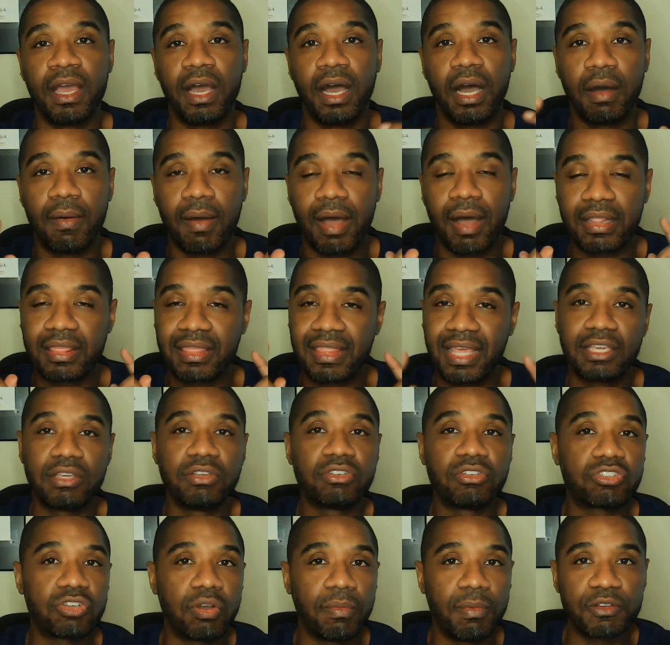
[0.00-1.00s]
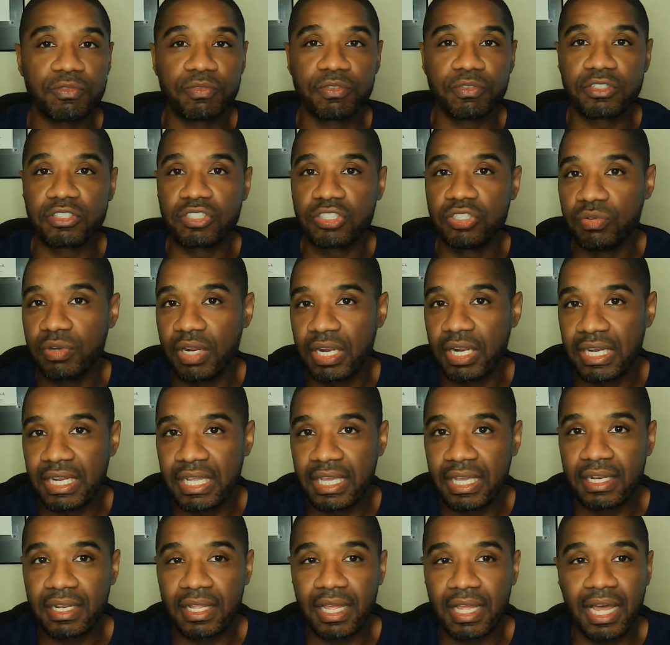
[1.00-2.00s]
I thank you so much for tuning
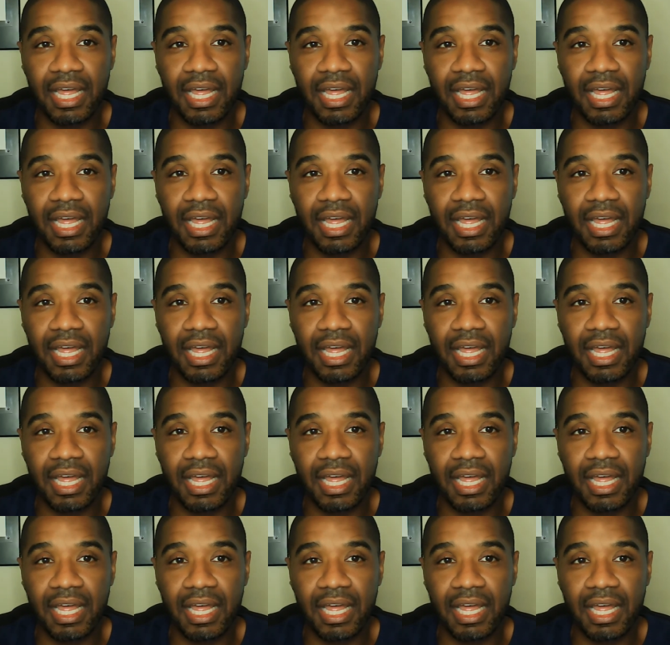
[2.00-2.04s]
in.